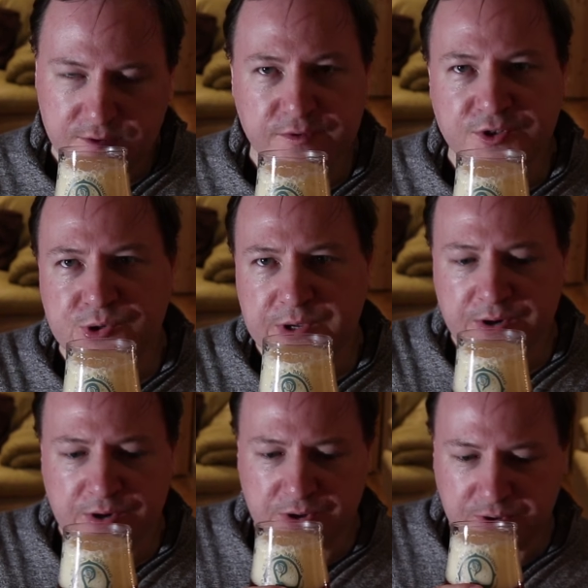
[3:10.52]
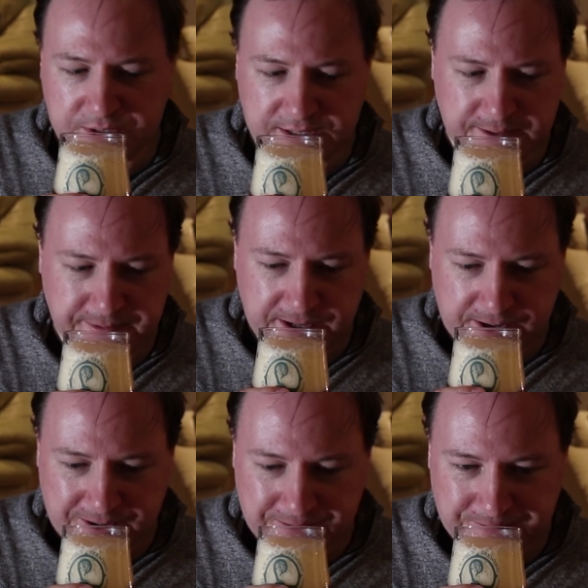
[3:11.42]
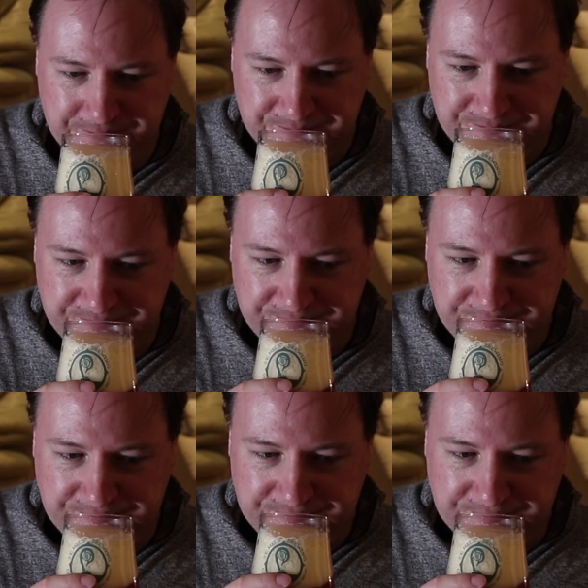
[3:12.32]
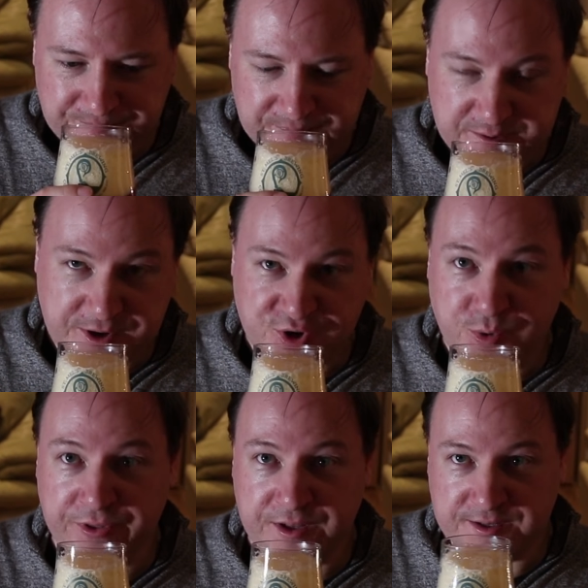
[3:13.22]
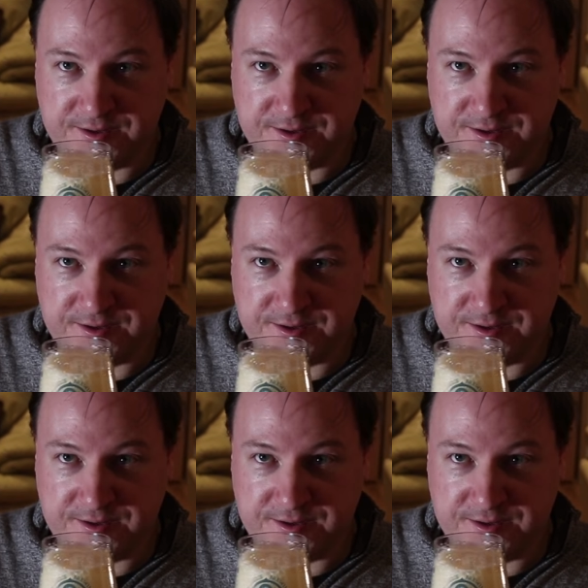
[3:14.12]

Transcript: So for a 2-year-old beer, especially one